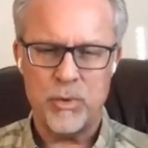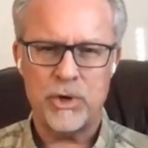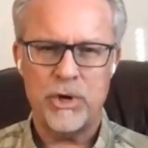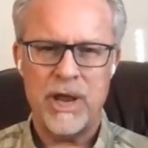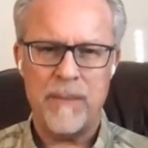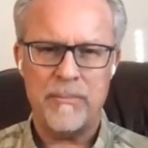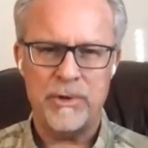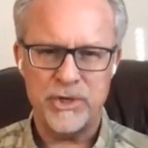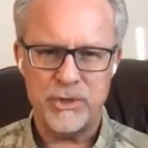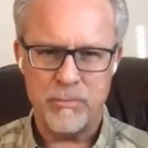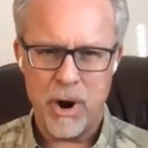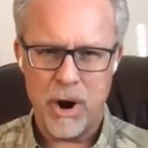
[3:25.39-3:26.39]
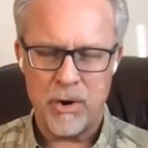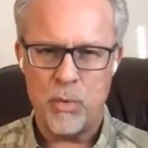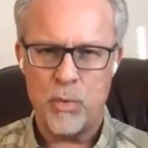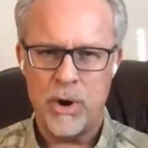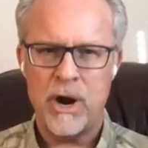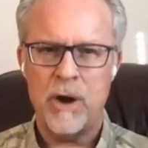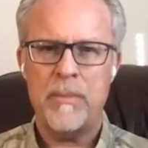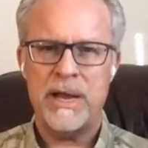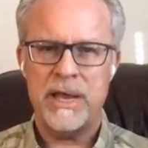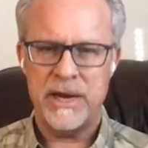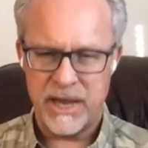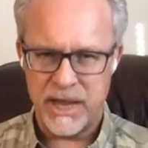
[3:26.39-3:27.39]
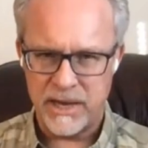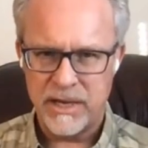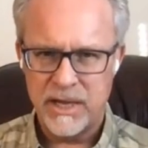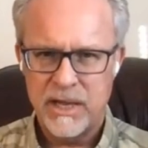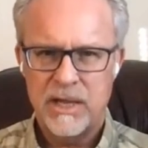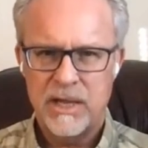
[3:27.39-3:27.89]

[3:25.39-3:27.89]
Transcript: what could happen tomorrow, where am I going to get